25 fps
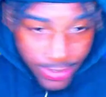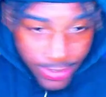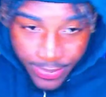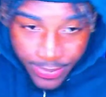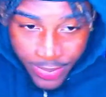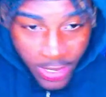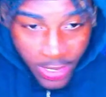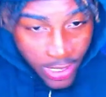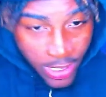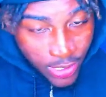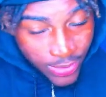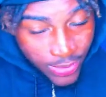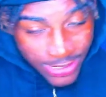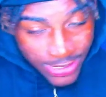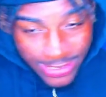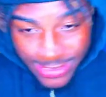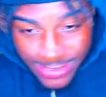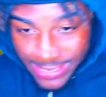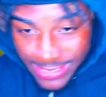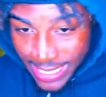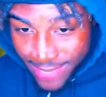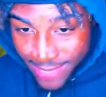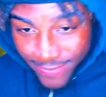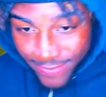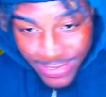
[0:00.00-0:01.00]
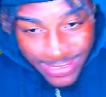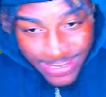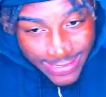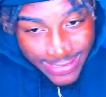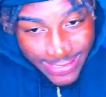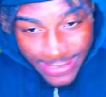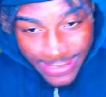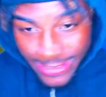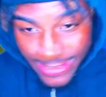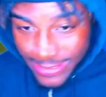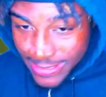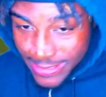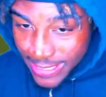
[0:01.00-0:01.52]
Bro, it's
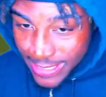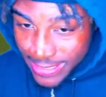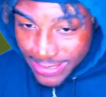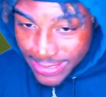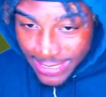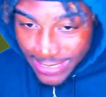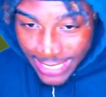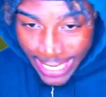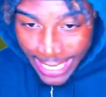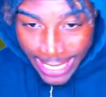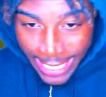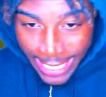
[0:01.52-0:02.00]
17 nothing at